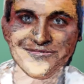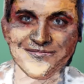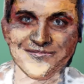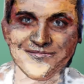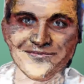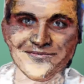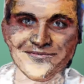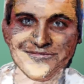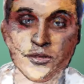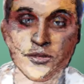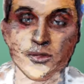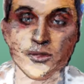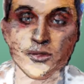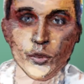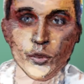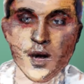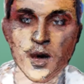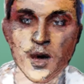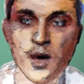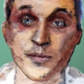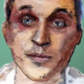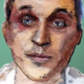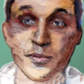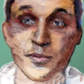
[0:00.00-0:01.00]
The human
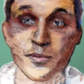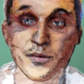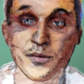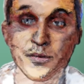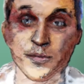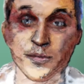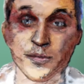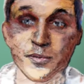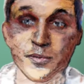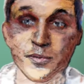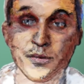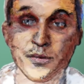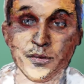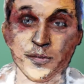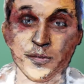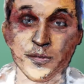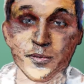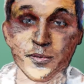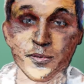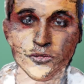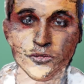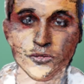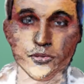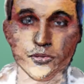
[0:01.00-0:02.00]
body is an amazing
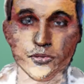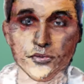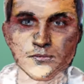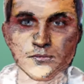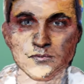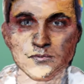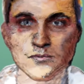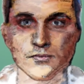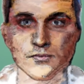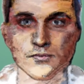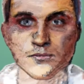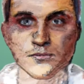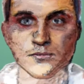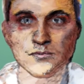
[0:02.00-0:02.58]
instrument